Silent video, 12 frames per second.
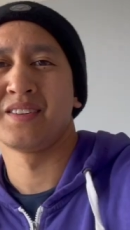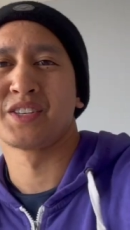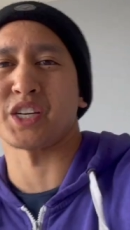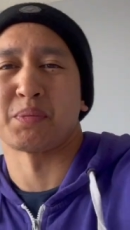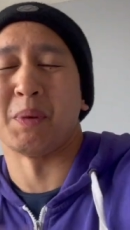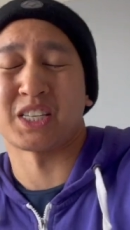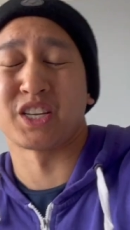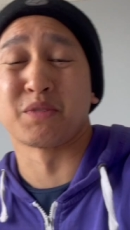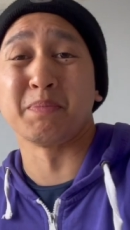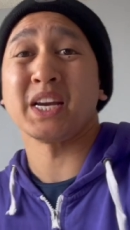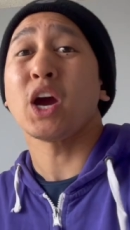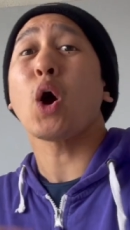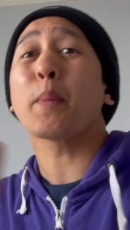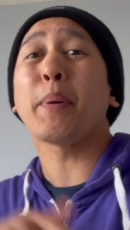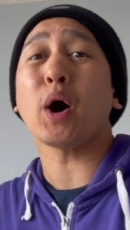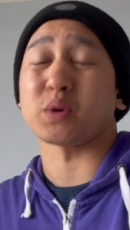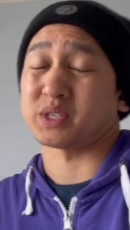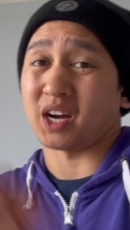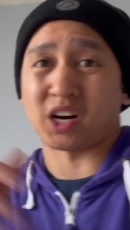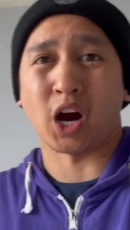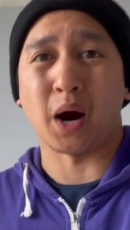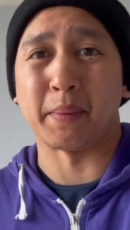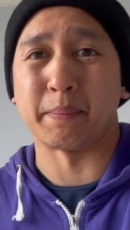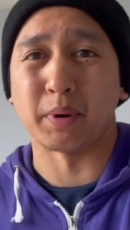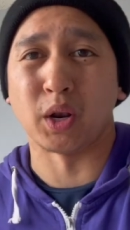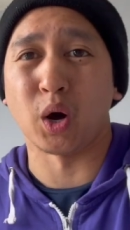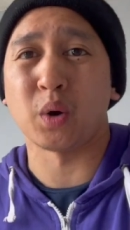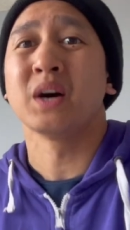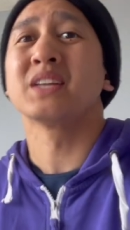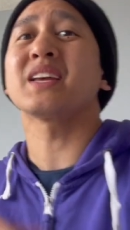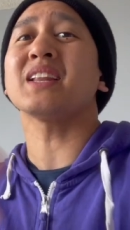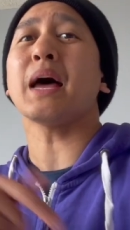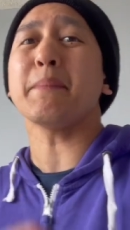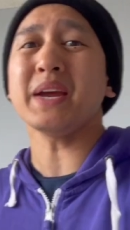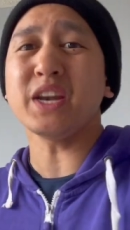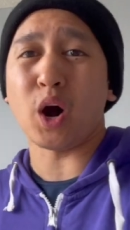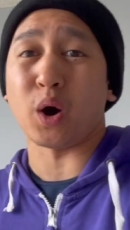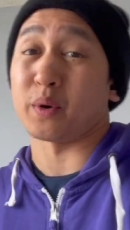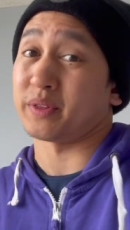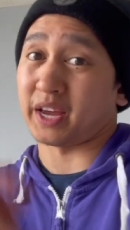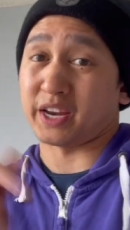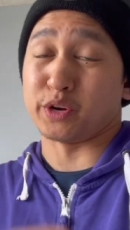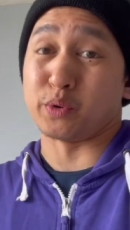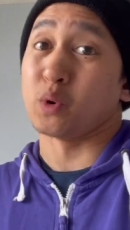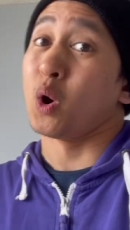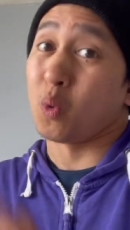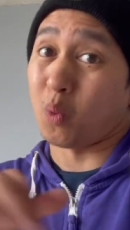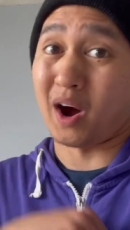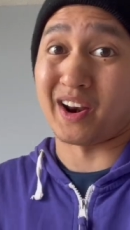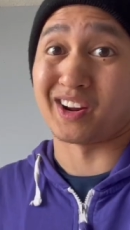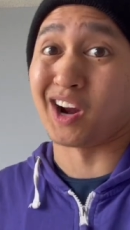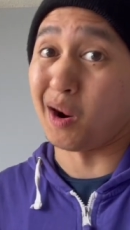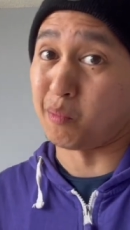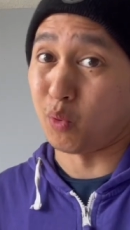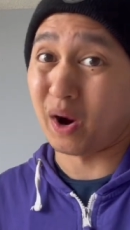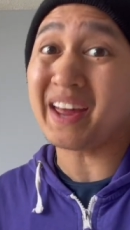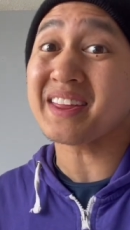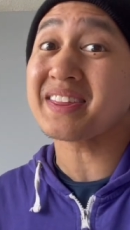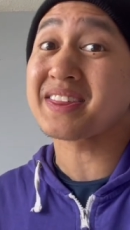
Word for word: just message me or post a comment below to let me know that you want to come with.